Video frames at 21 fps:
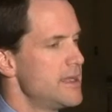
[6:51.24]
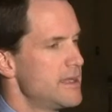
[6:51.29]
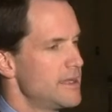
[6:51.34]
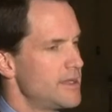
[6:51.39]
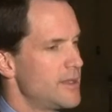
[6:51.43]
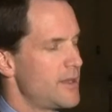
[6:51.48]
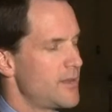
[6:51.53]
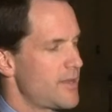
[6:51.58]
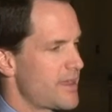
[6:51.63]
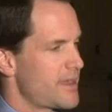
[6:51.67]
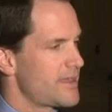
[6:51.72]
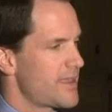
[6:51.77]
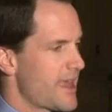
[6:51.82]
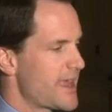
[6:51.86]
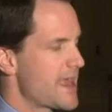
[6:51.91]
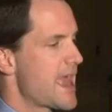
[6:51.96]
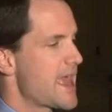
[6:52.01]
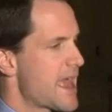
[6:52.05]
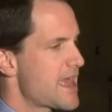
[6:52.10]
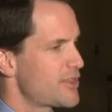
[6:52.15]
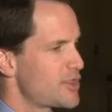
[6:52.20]
you know, they, they
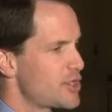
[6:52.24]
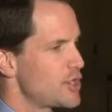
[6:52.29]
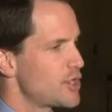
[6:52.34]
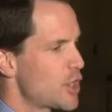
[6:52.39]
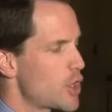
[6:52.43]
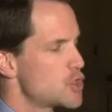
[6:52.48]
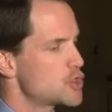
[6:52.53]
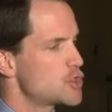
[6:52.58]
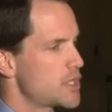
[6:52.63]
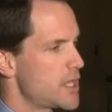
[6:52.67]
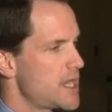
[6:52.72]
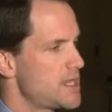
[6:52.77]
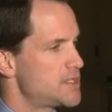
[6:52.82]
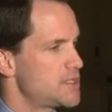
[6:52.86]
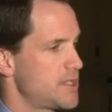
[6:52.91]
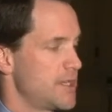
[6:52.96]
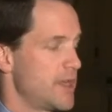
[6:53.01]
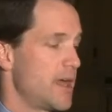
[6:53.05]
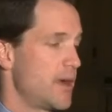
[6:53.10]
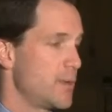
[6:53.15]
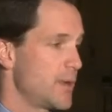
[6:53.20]
had the
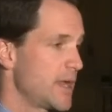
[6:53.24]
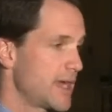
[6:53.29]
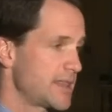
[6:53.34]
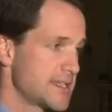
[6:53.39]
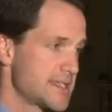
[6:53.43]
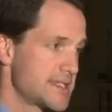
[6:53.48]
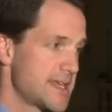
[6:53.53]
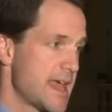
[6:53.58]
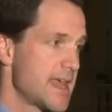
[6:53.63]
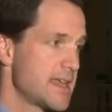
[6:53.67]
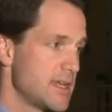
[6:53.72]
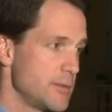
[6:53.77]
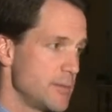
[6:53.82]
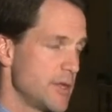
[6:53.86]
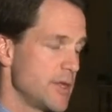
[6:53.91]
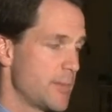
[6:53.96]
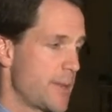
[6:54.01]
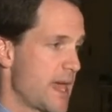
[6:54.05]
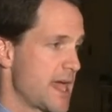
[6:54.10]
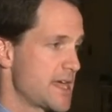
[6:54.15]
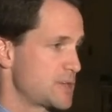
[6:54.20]
negotiation. Uh, we got the Sandy
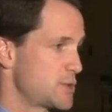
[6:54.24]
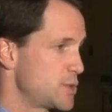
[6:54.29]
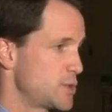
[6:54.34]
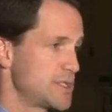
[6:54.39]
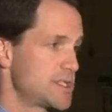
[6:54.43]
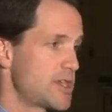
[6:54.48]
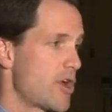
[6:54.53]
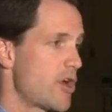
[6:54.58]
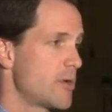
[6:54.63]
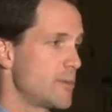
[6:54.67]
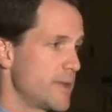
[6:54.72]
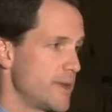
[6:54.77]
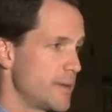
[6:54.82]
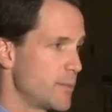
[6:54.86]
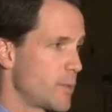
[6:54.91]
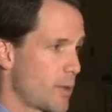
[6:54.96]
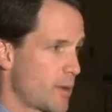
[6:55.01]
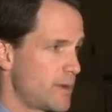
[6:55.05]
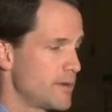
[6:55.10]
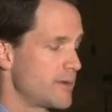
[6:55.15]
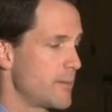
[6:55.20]
bill passed, which was terribly
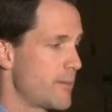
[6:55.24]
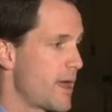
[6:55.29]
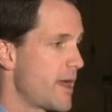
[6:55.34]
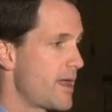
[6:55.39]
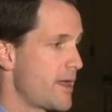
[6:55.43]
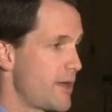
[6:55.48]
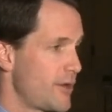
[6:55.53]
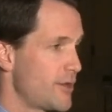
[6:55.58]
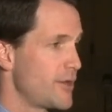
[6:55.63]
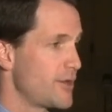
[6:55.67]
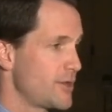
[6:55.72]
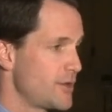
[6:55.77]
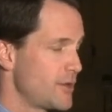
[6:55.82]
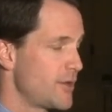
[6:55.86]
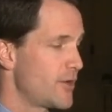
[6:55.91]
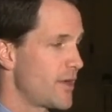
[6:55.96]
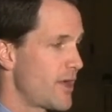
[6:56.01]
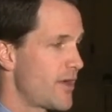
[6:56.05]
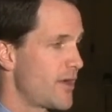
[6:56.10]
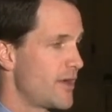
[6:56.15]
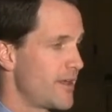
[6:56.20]
important to my area and
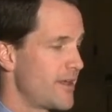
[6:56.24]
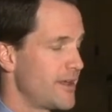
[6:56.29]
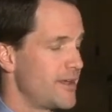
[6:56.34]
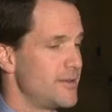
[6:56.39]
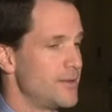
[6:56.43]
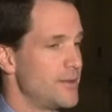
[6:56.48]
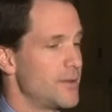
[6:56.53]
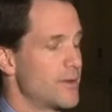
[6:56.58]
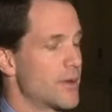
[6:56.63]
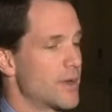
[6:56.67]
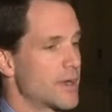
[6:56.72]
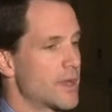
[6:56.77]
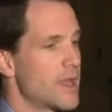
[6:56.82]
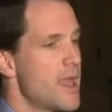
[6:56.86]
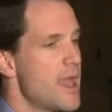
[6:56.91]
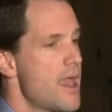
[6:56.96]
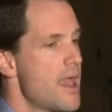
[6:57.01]
your area in New York.